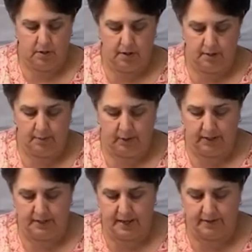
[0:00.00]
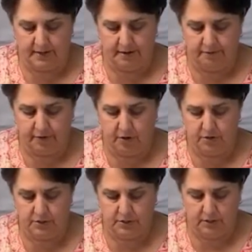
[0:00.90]
and I'm going to lay that down
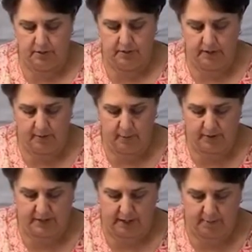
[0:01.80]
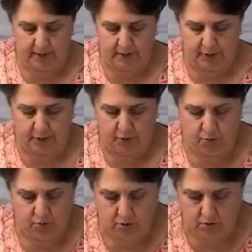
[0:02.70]
first. Then I'm going to take my O,